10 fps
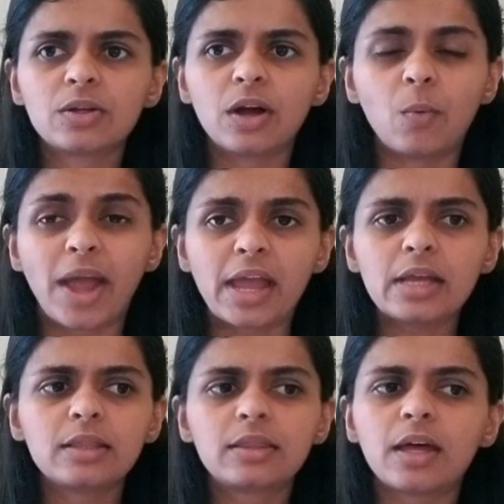
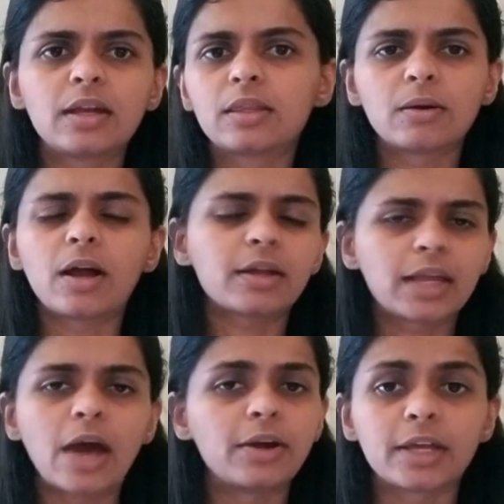away, then they're not gonna
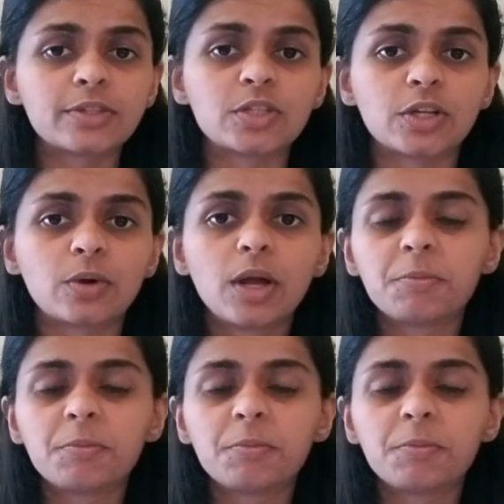count it against you